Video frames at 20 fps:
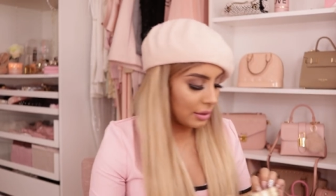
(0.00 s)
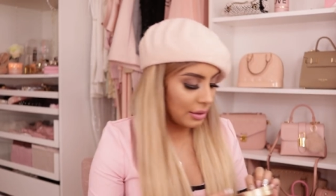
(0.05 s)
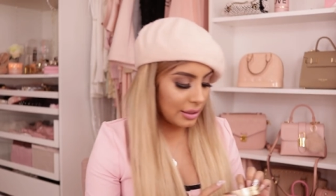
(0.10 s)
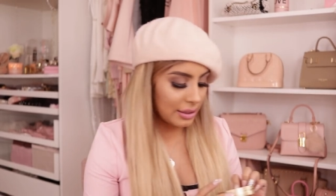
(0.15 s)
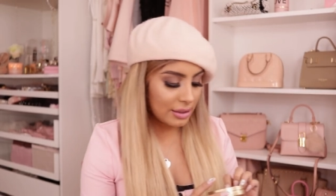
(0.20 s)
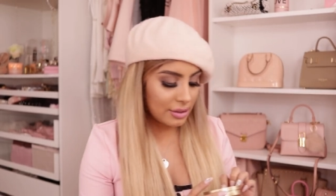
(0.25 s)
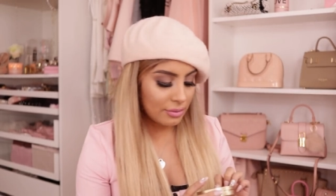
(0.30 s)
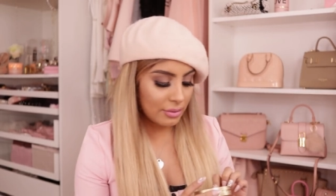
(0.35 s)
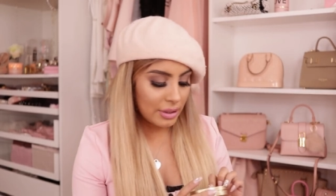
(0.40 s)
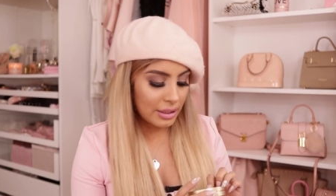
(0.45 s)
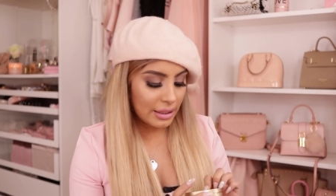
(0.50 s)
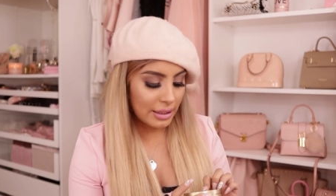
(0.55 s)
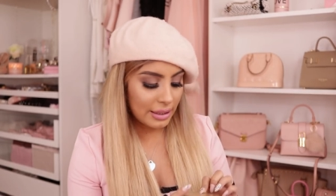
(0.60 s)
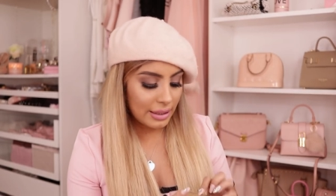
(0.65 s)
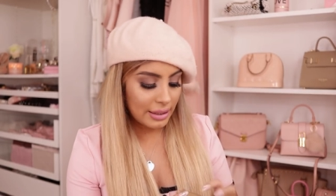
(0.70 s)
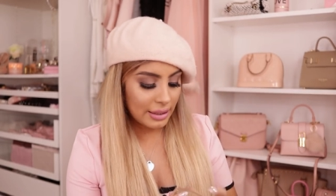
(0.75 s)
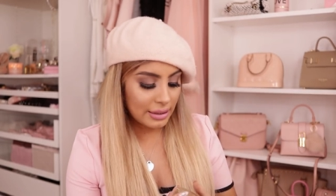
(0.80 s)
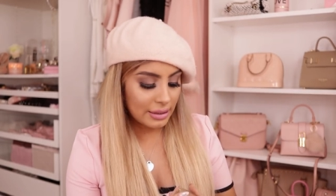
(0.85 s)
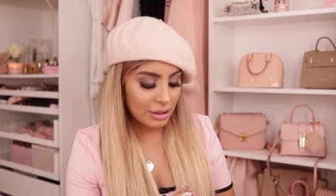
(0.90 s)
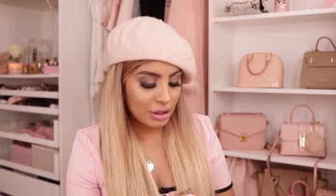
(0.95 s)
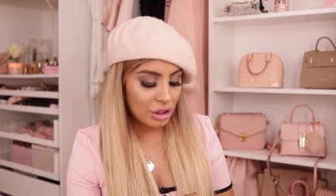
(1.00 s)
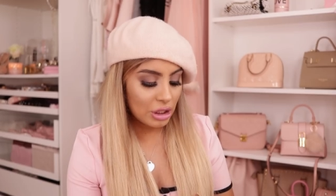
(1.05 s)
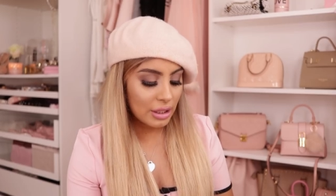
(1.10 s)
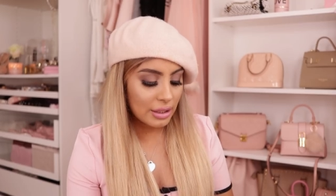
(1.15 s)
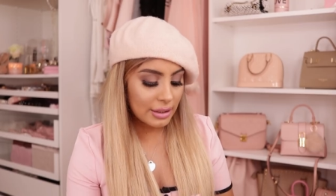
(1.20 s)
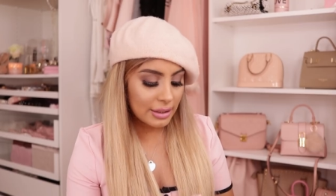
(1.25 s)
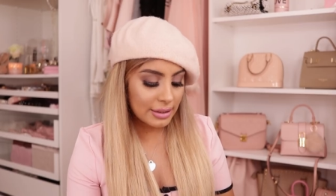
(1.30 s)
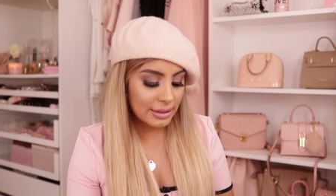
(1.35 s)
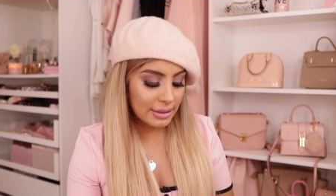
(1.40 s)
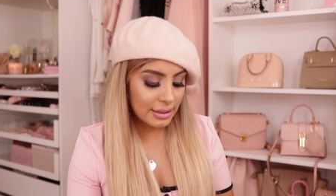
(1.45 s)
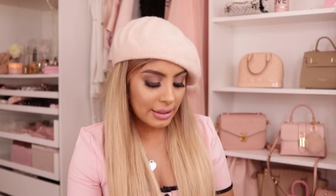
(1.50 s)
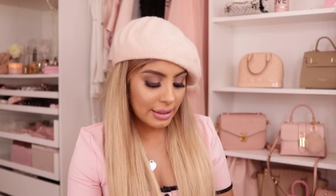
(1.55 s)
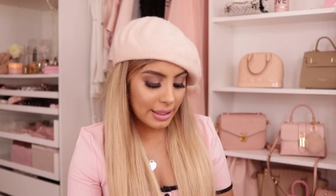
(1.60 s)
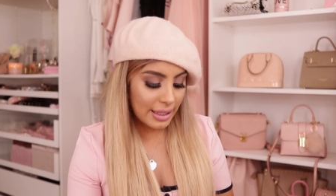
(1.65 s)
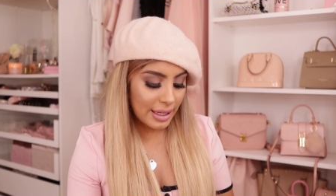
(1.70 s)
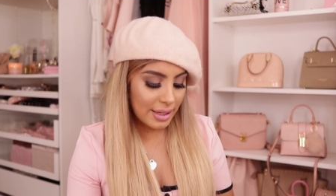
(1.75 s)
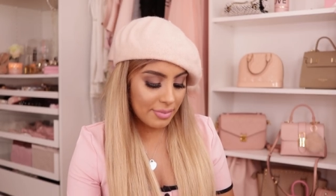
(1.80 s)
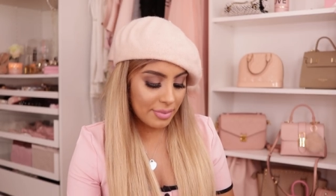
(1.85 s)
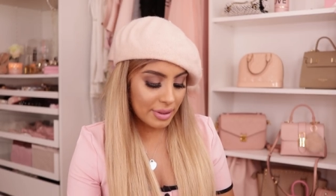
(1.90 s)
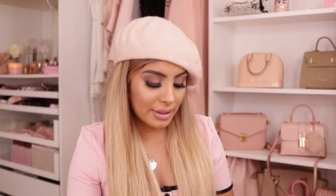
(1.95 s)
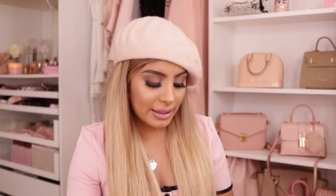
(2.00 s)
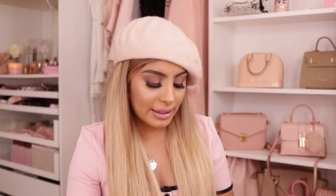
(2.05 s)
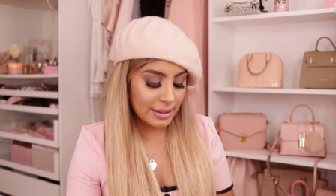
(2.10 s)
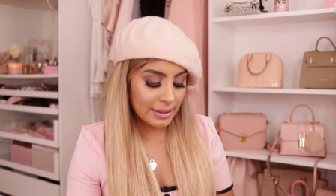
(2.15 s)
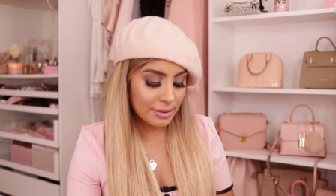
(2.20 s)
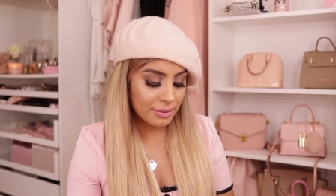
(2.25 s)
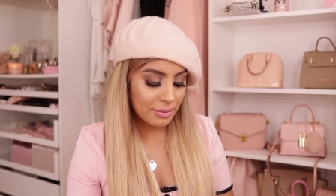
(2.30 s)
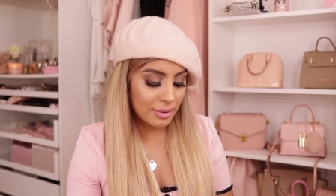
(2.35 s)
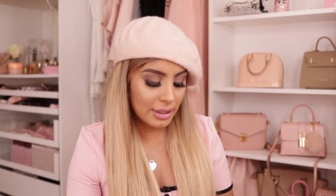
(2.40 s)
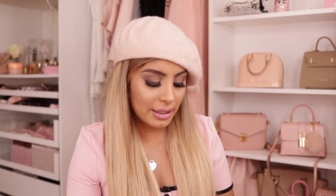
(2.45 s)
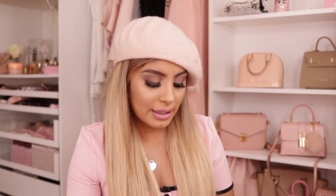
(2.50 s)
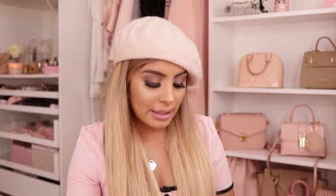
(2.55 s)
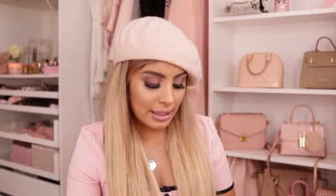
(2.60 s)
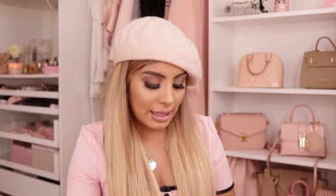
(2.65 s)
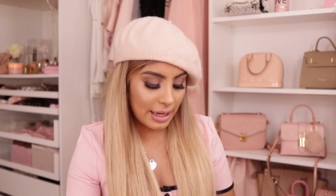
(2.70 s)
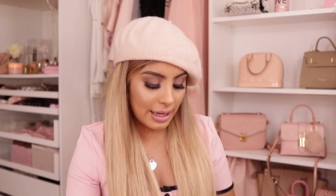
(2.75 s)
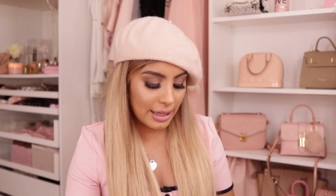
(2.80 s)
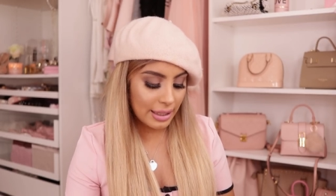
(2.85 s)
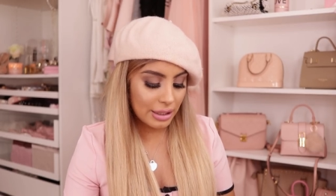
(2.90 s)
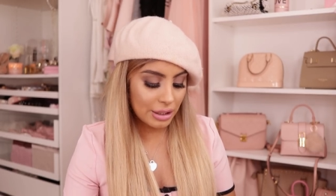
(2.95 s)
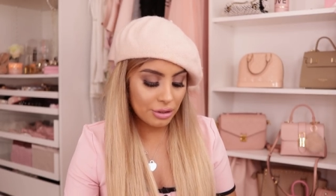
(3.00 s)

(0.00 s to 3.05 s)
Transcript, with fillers: This one is Chocolate Soleil, but this one I